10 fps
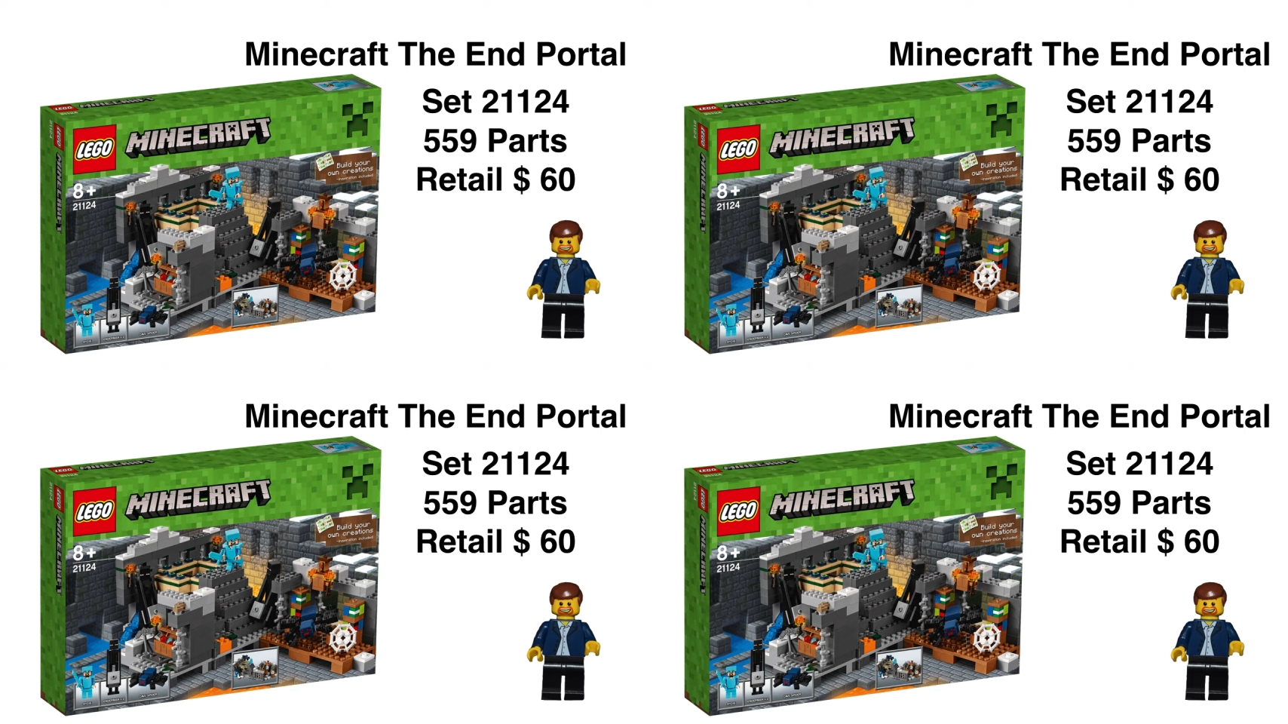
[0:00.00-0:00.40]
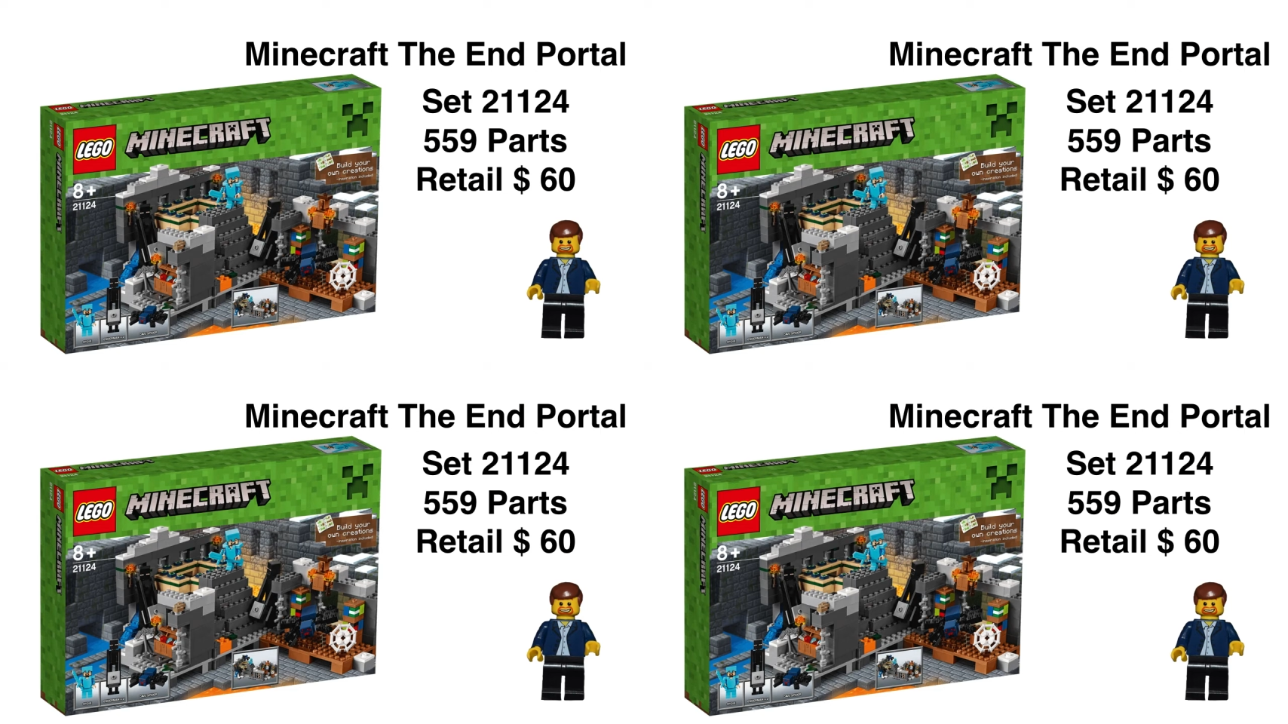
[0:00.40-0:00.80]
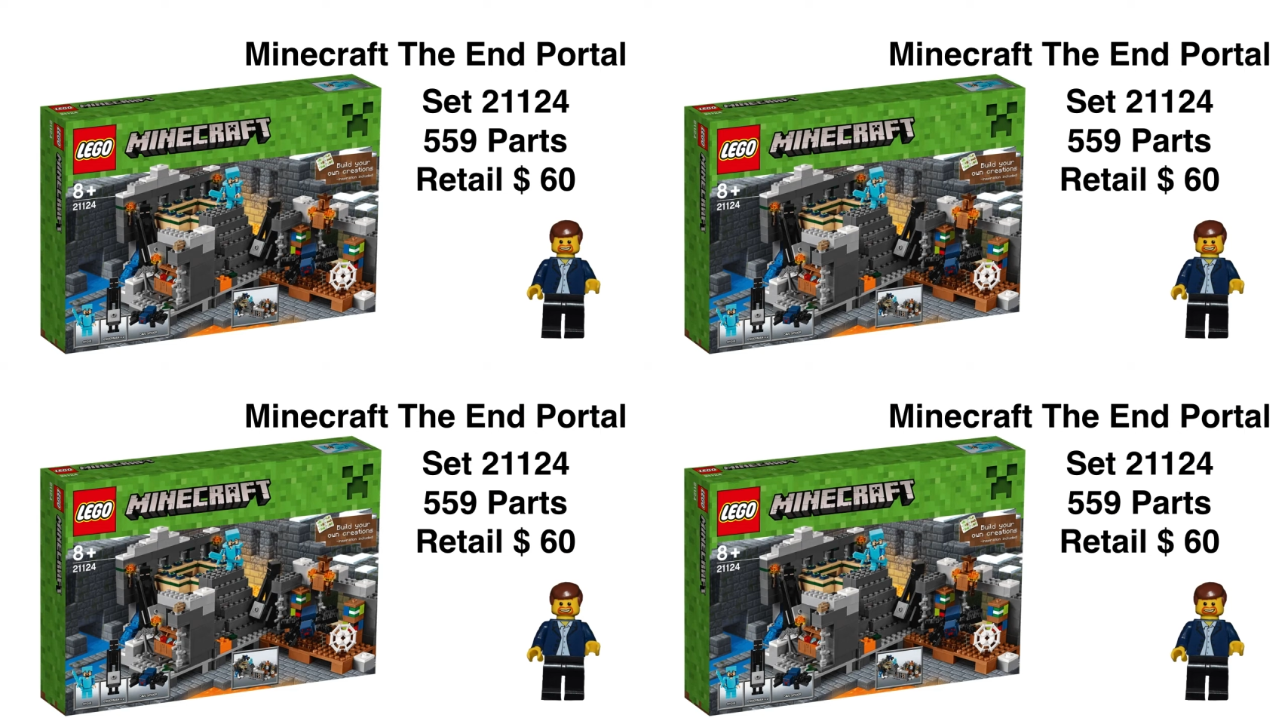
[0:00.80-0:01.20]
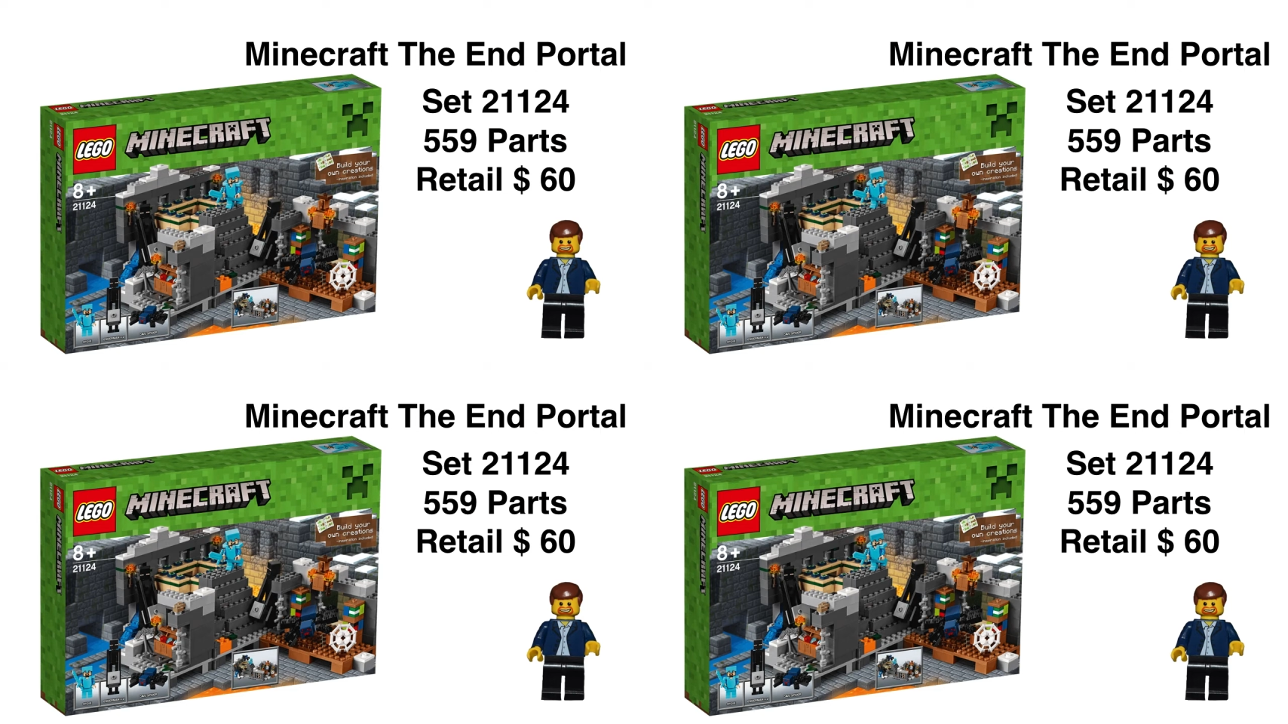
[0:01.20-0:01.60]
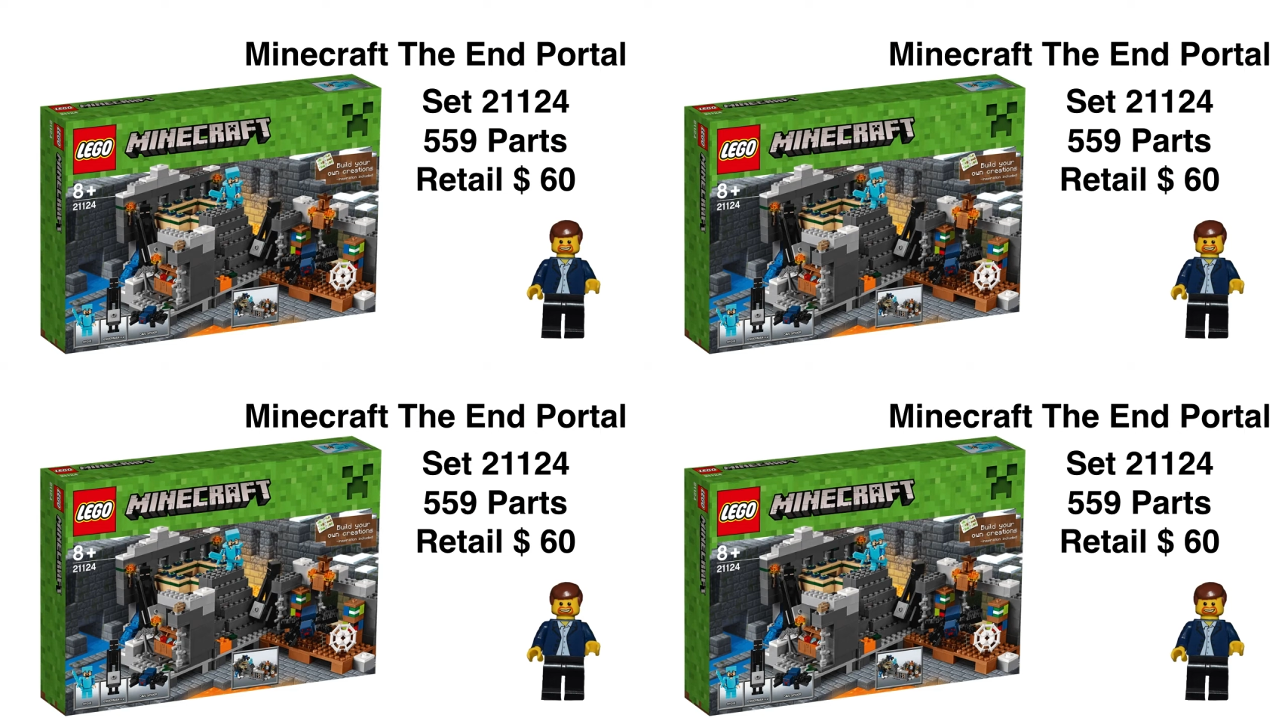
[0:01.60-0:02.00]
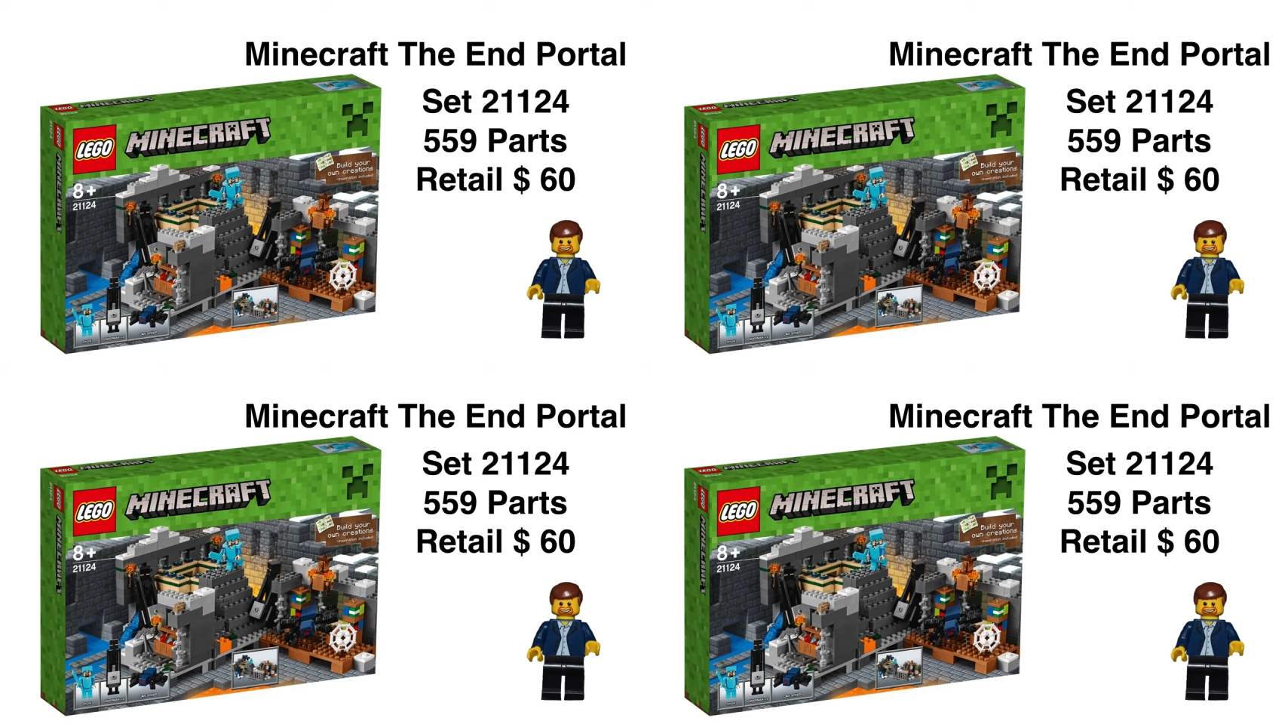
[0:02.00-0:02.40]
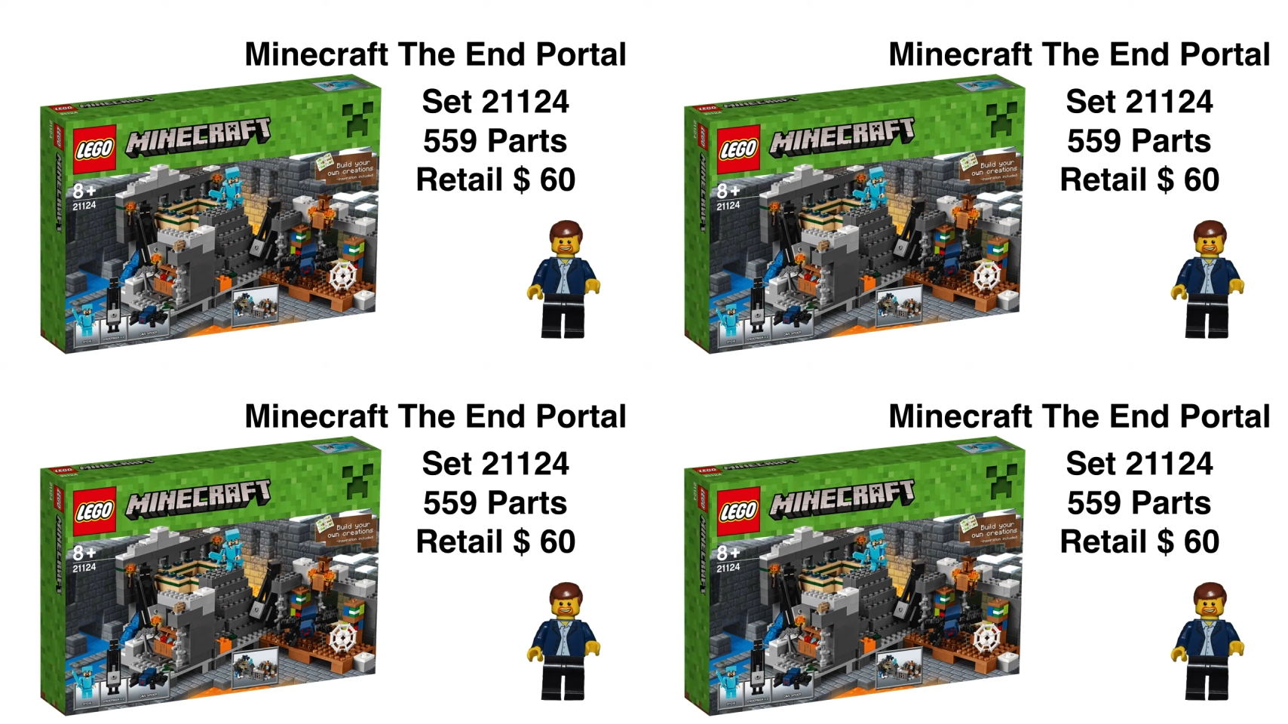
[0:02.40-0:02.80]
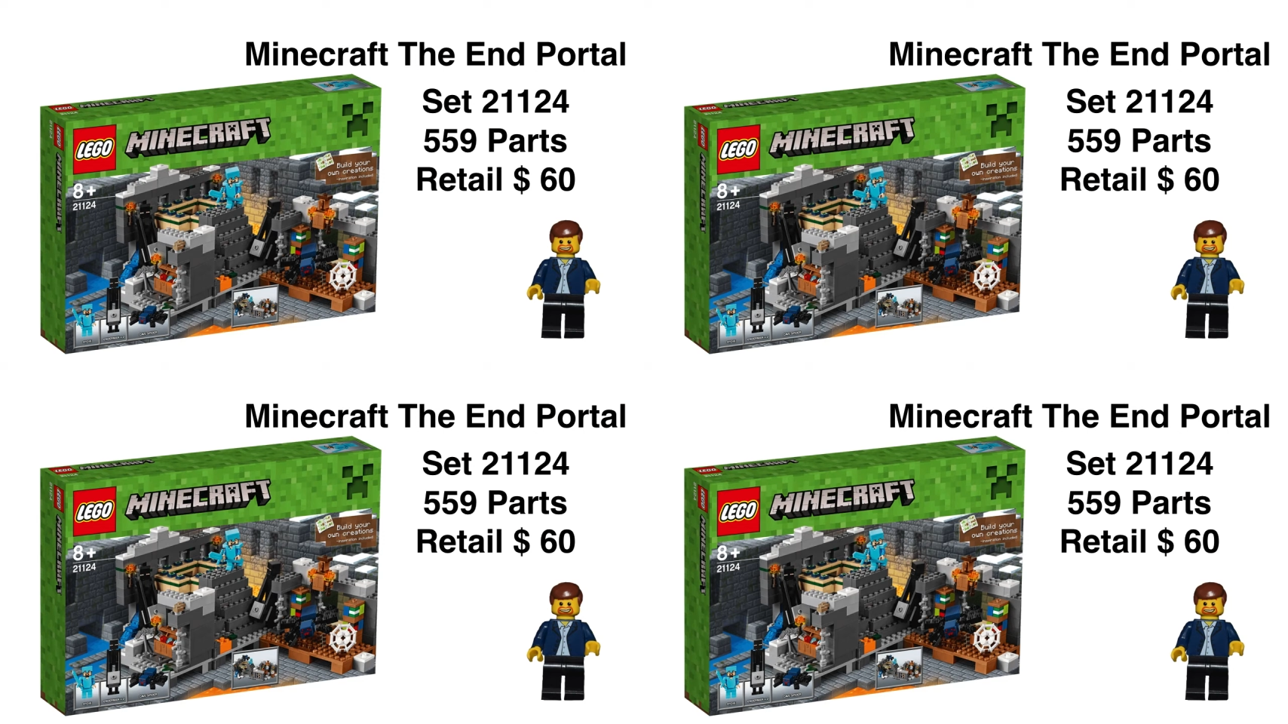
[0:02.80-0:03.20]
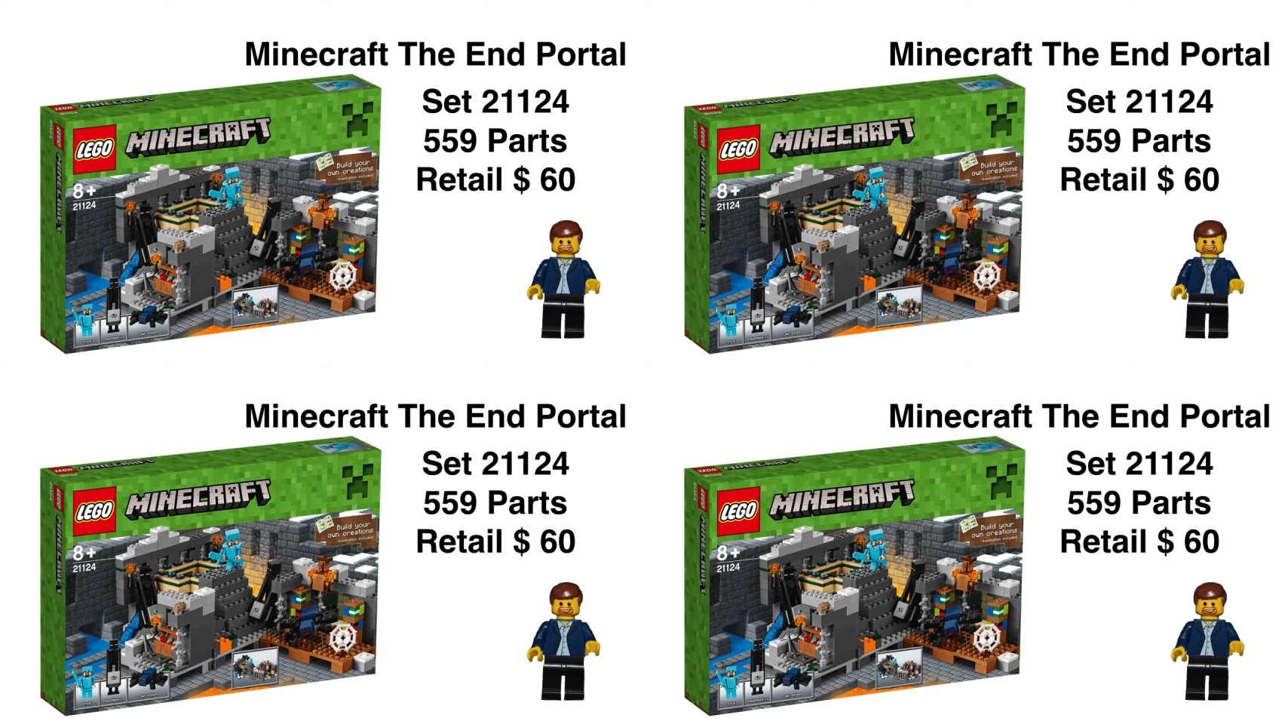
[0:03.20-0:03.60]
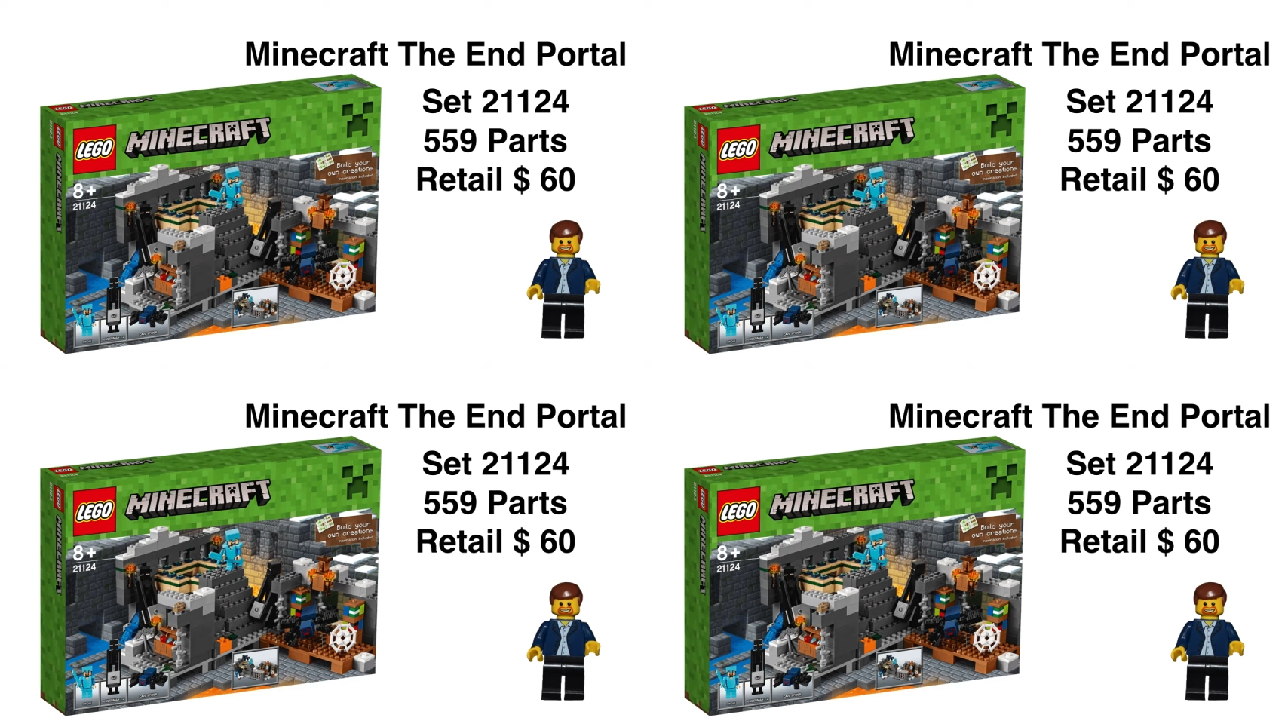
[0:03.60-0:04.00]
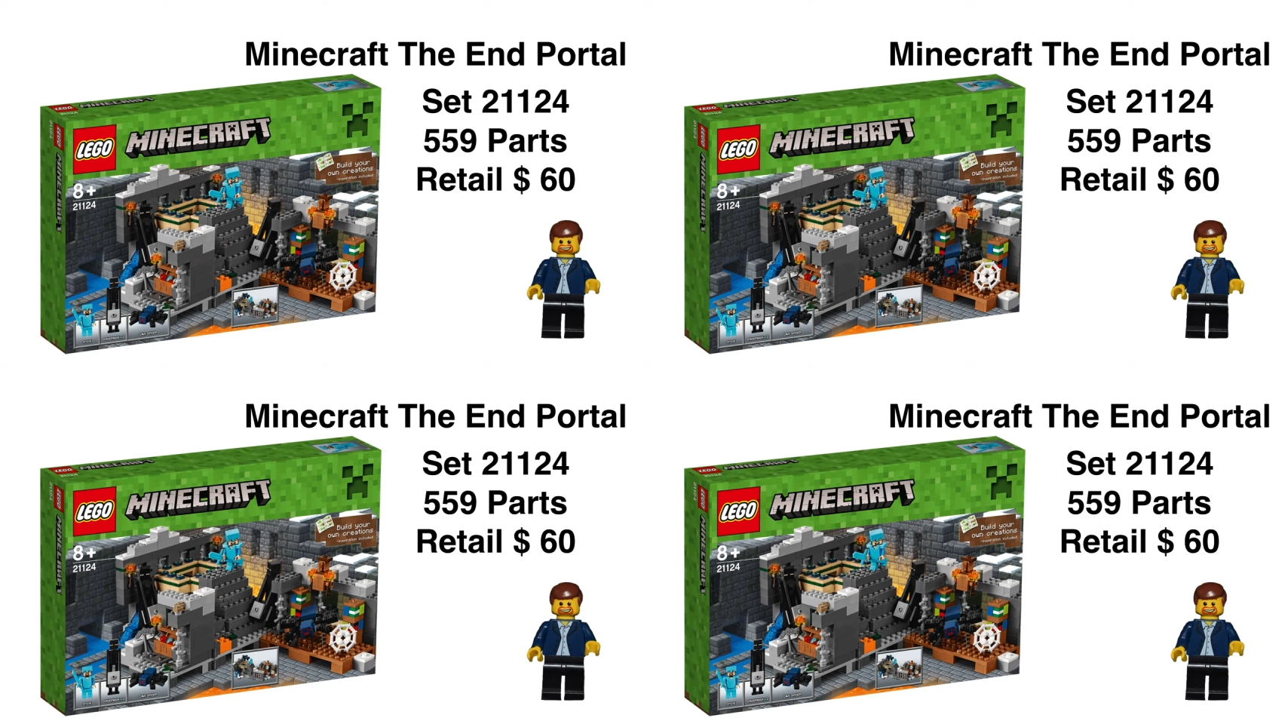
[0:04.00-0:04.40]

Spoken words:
Nobody's mouth can be seen.